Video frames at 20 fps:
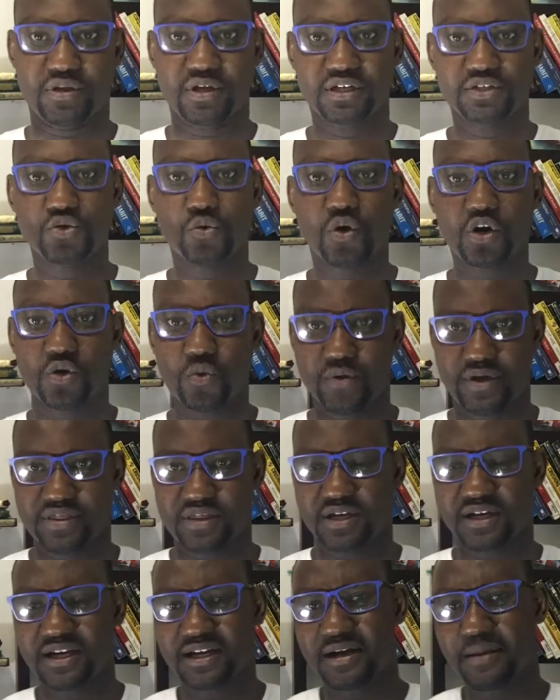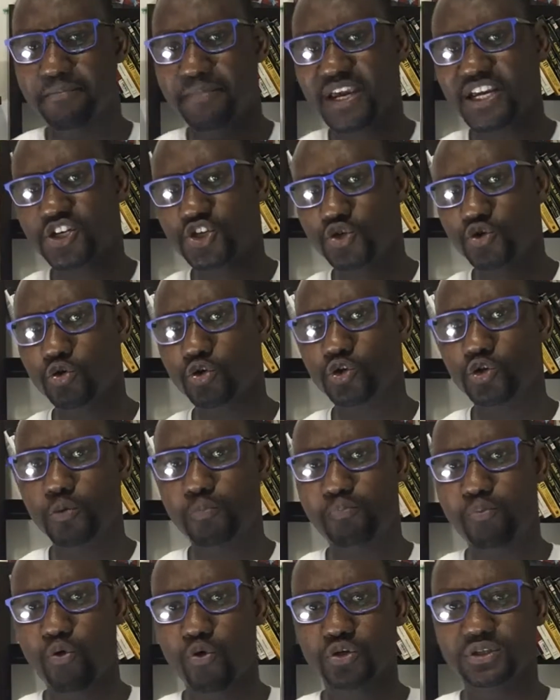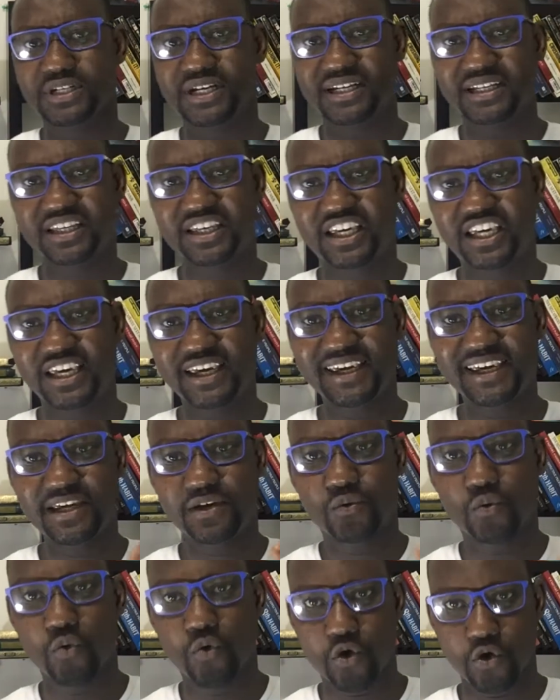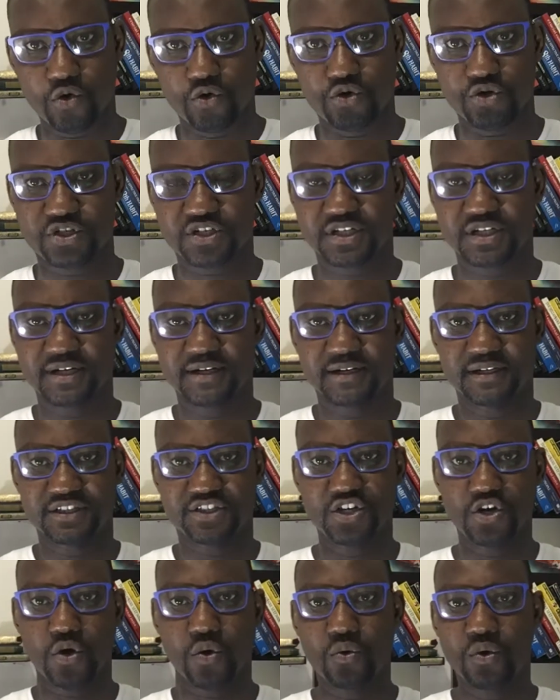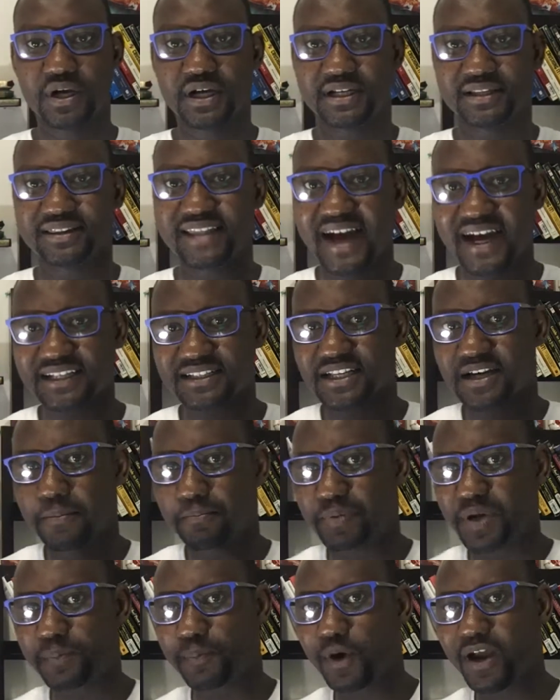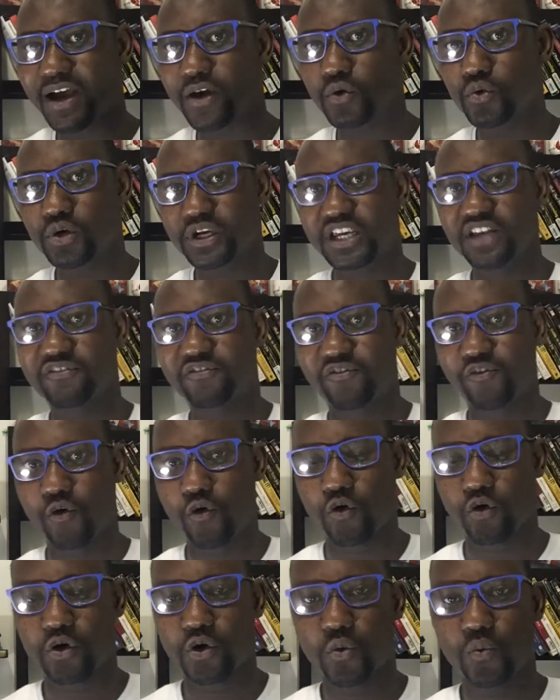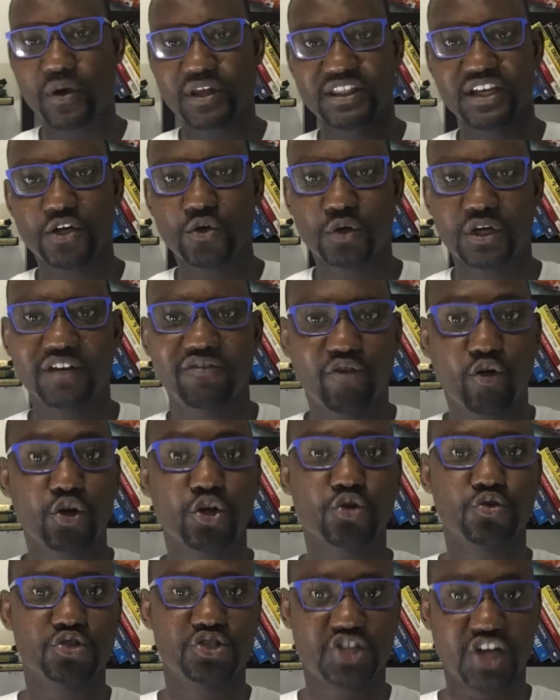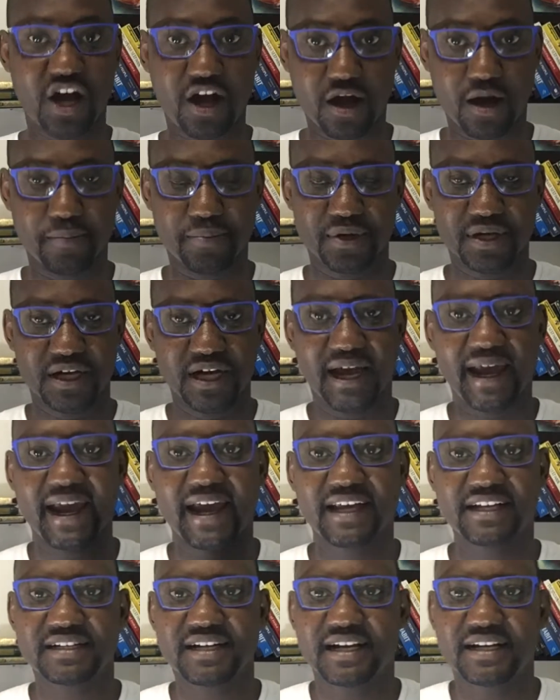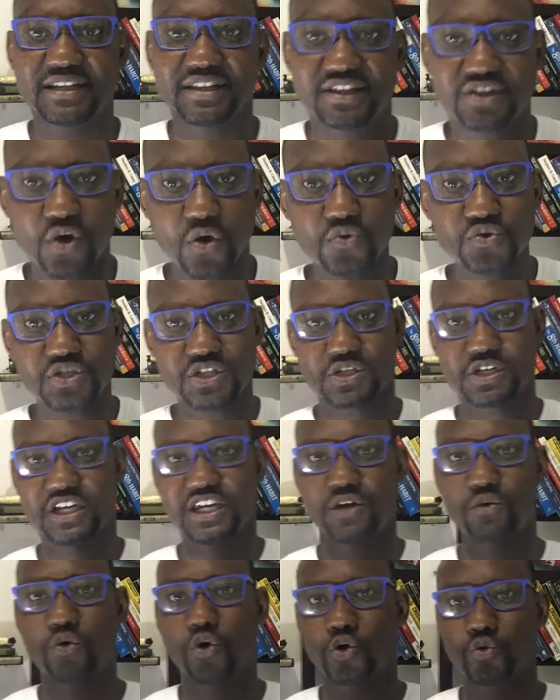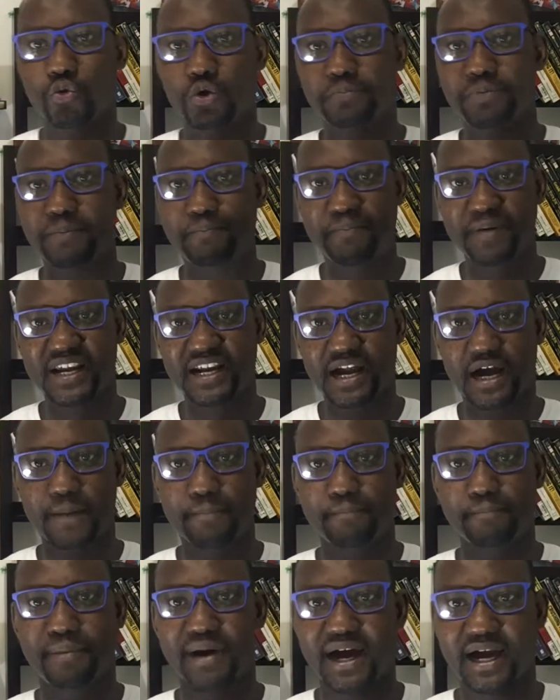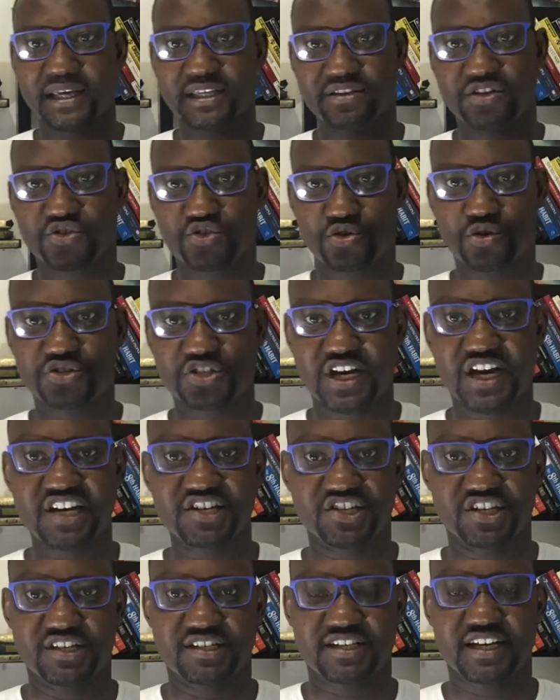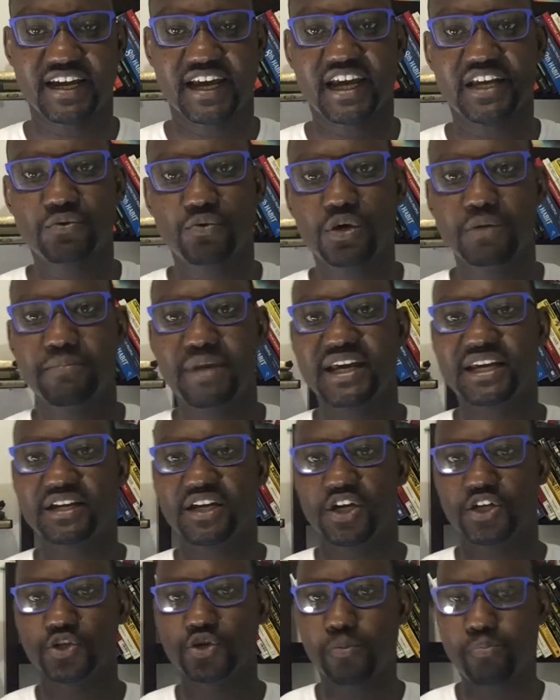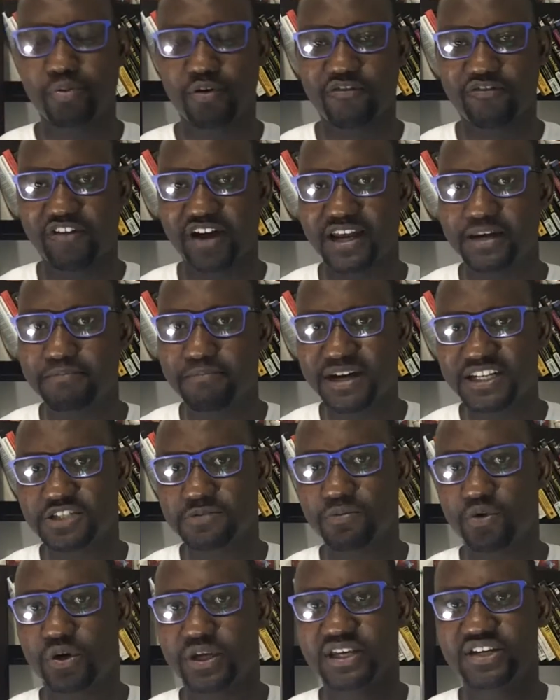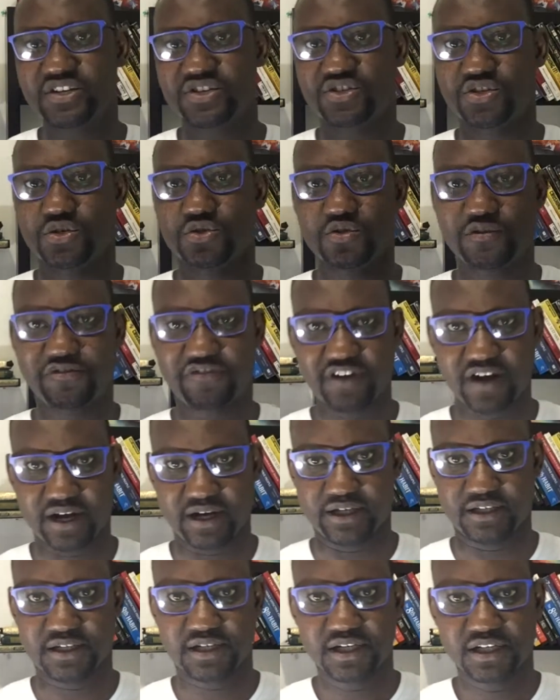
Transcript: you work with. Make sure you put keywords, that people are looking for when they're looking for your job. And those keywords will be picked up by the search engines and will make your profile much more easier to find,